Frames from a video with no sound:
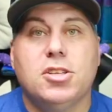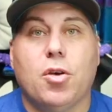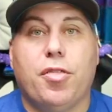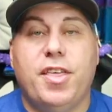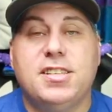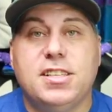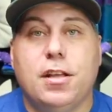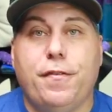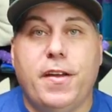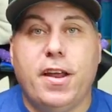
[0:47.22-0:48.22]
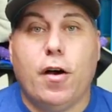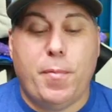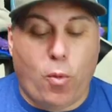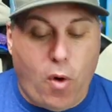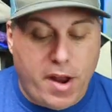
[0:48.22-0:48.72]
So this is the video I've
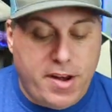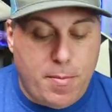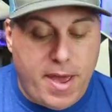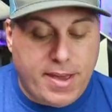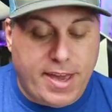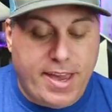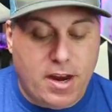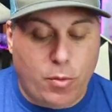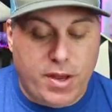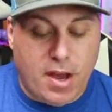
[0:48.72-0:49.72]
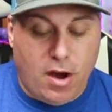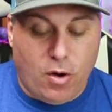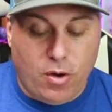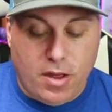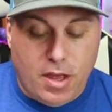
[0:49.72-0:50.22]
been wanting to make. Here we
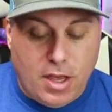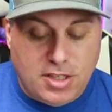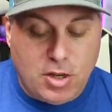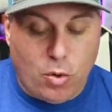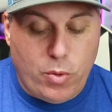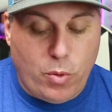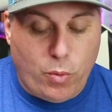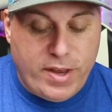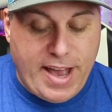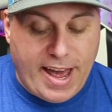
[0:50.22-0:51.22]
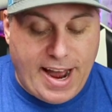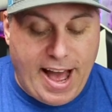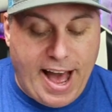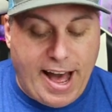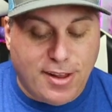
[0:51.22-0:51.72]
go. So we got a
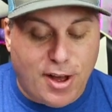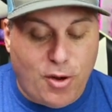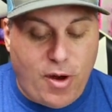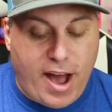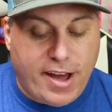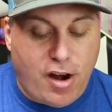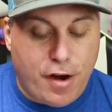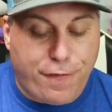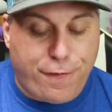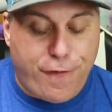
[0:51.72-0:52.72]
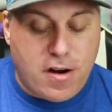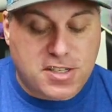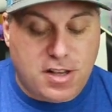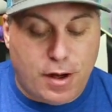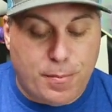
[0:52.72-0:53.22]
holo on our
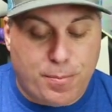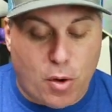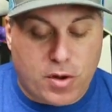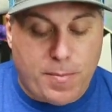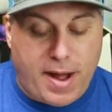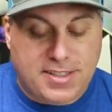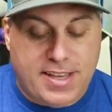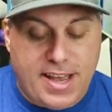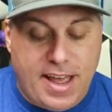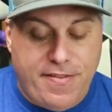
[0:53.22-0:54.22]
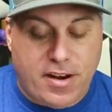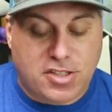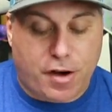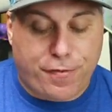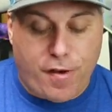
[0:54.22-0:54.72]
first hmm. Unbroken Bonds hit, and
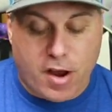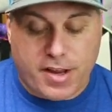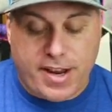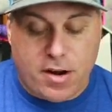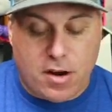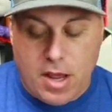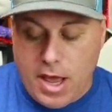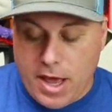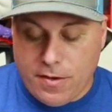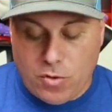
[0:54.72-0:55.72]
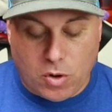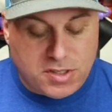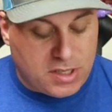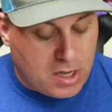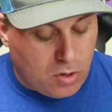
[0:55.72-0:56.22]
there's our Frogadier. And of
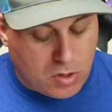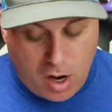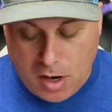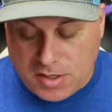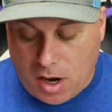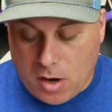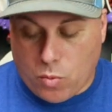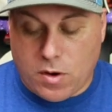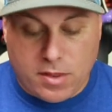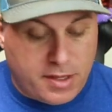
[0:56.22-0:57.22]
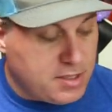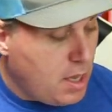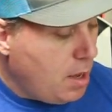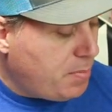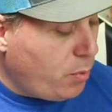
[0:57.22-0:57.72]
course, the code cards are worthless,
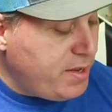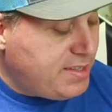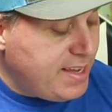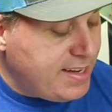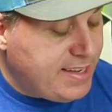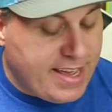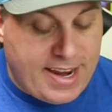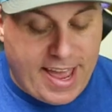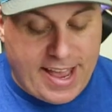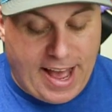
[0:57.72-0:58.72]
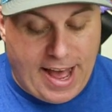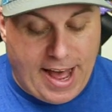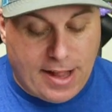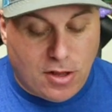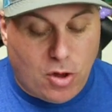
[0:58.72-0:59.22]
but we did get a
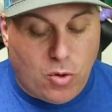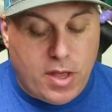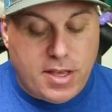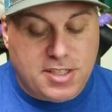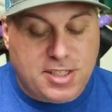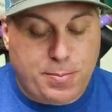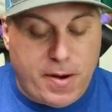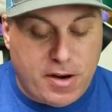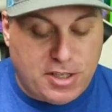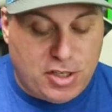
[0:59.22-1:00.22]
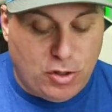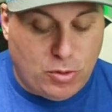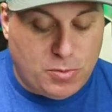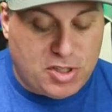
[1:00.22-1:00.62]
holo Spirit Tomb.